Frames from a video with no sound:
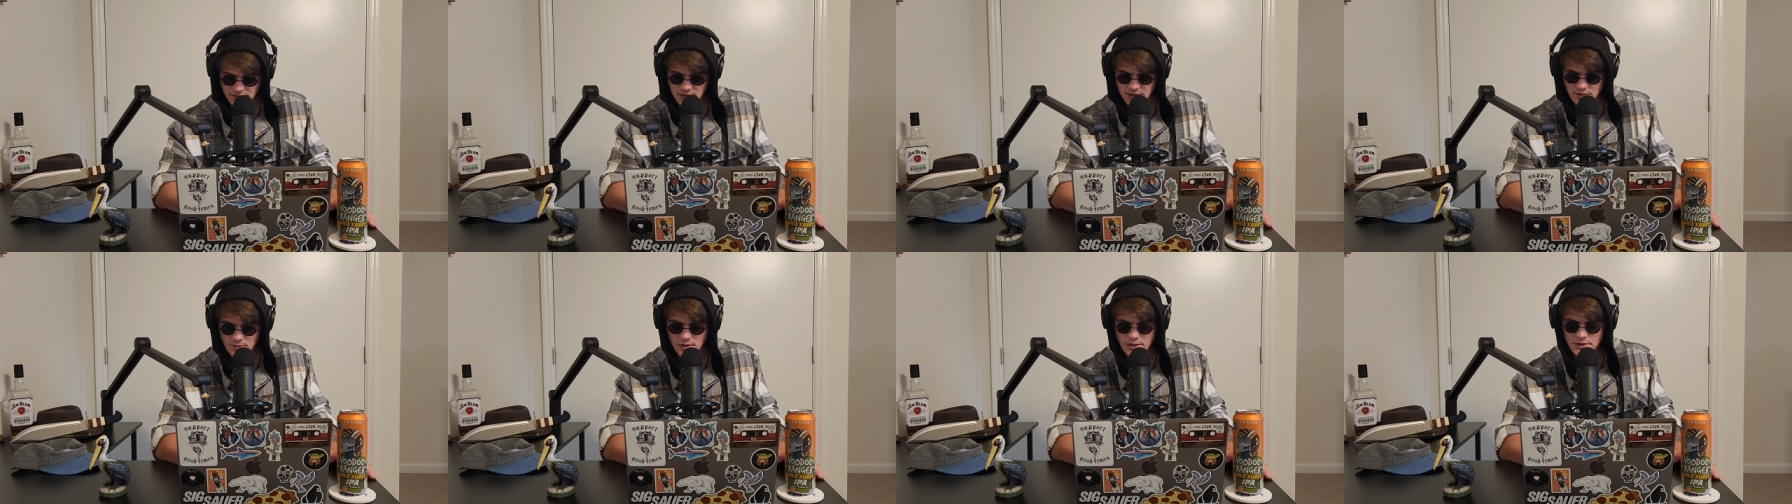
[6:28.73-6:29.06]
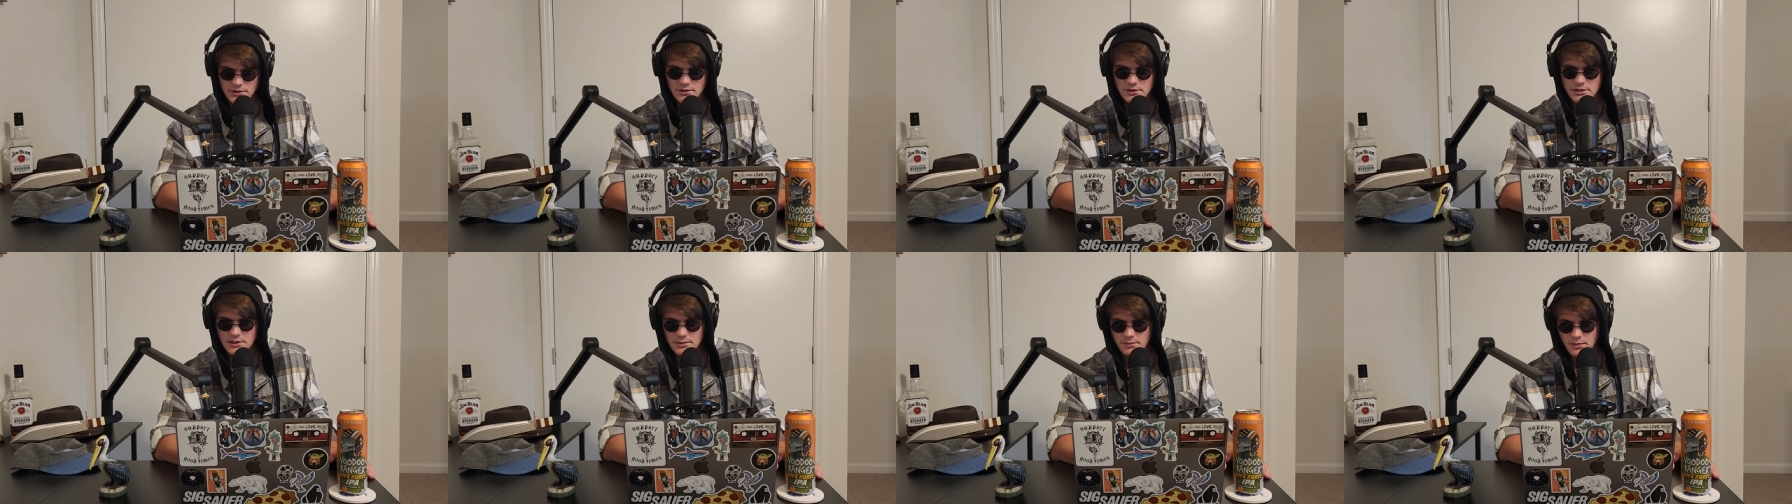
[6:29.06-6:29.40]
Don't need
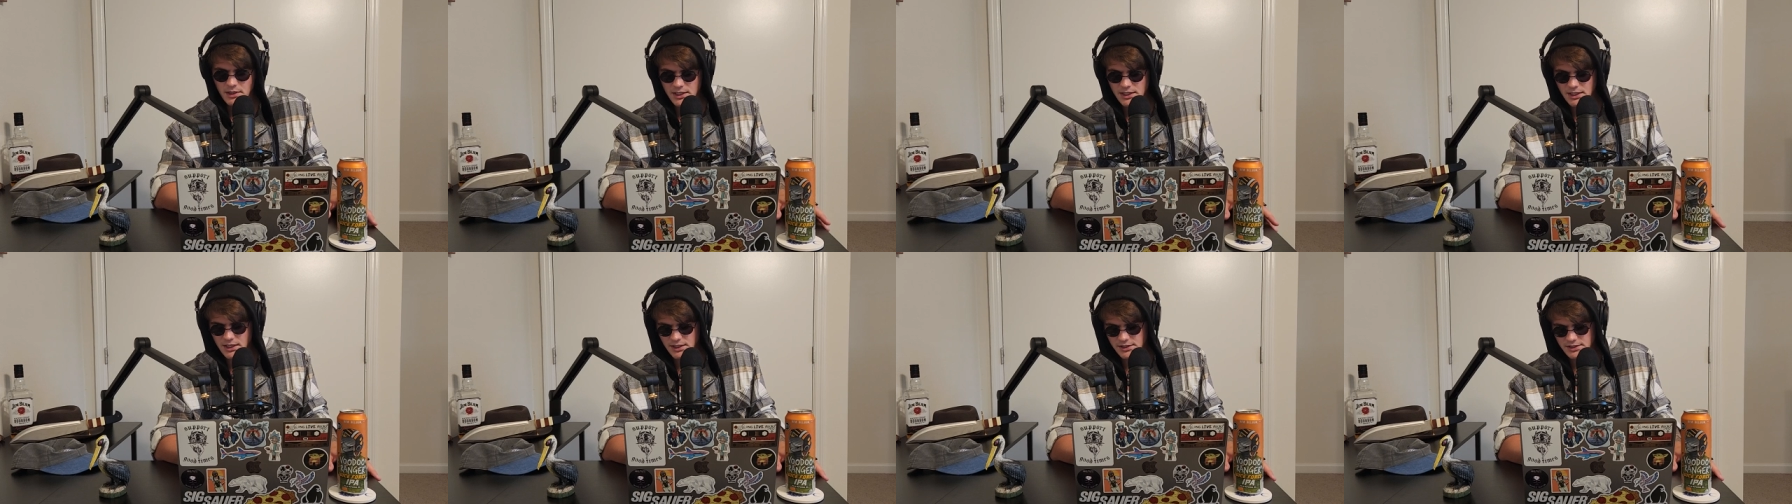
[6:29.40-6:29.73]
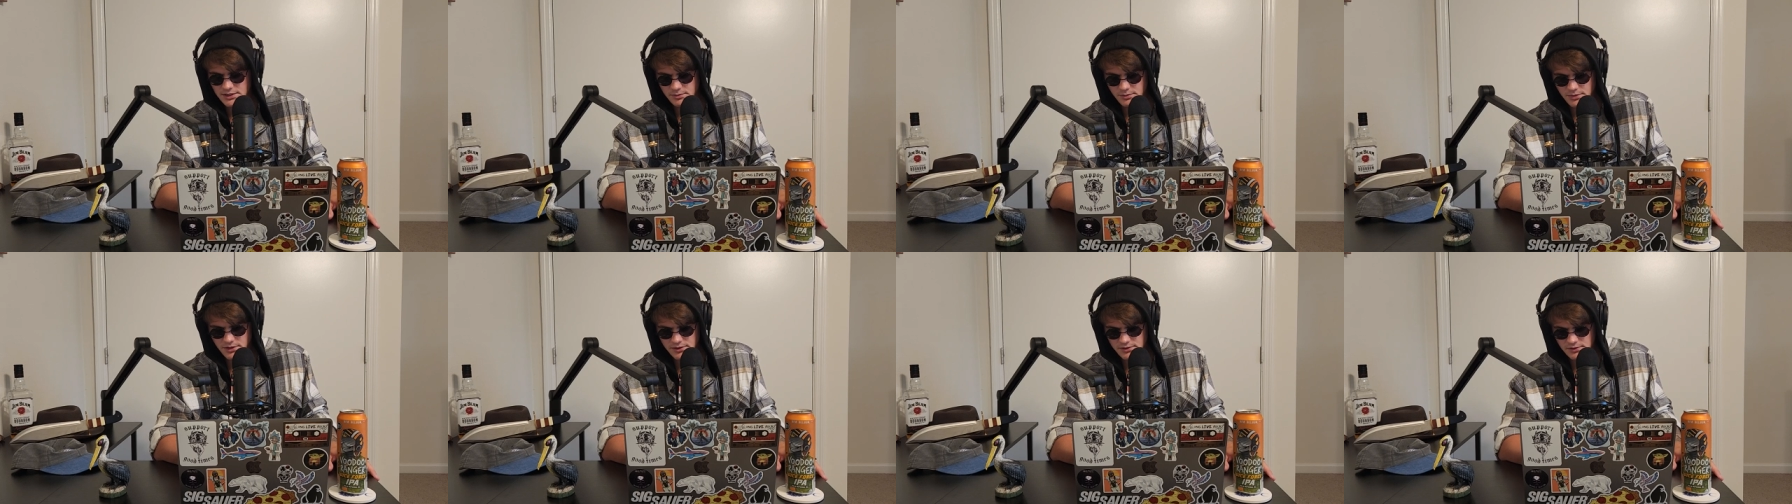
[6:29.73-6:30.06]
one. Don't need
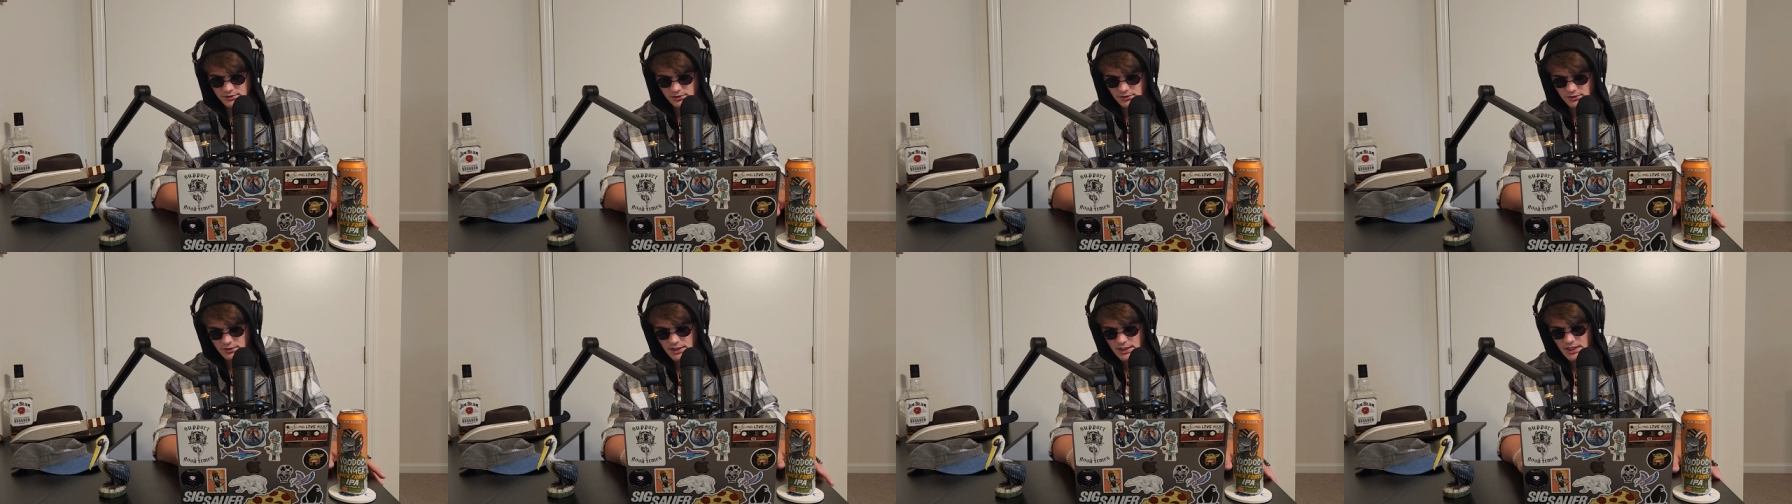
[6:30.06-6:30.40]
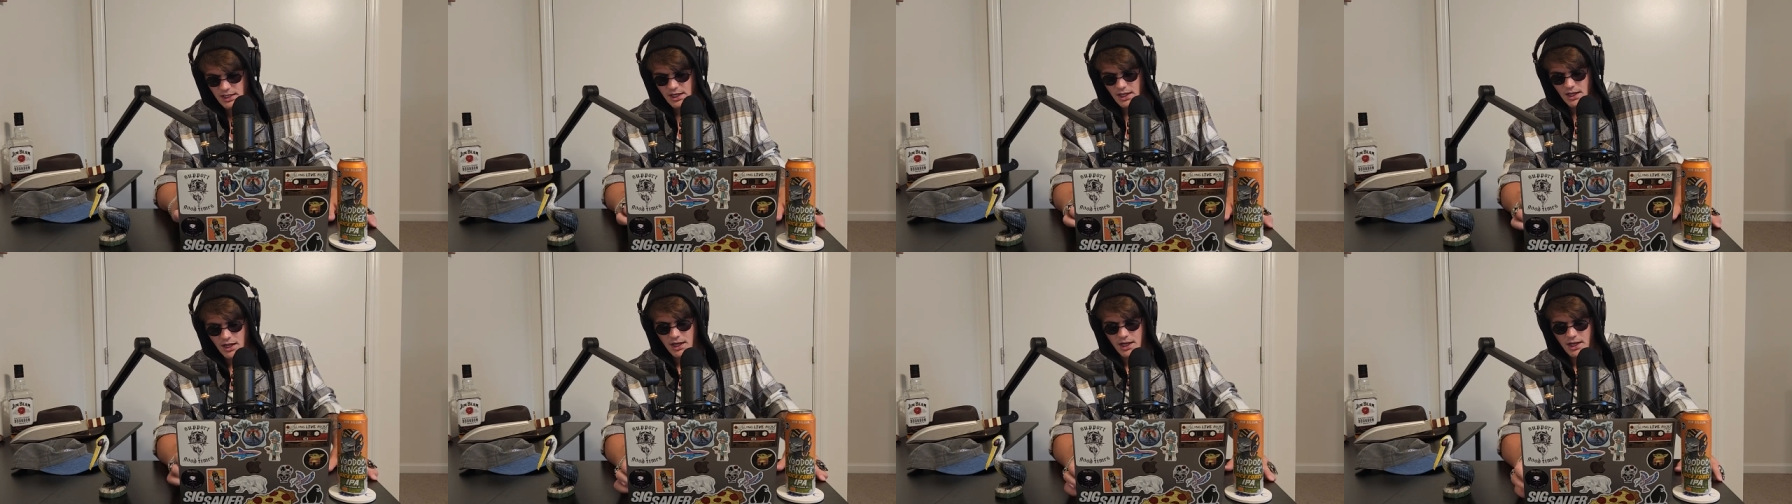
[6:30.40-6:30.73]
medication, but it's cool.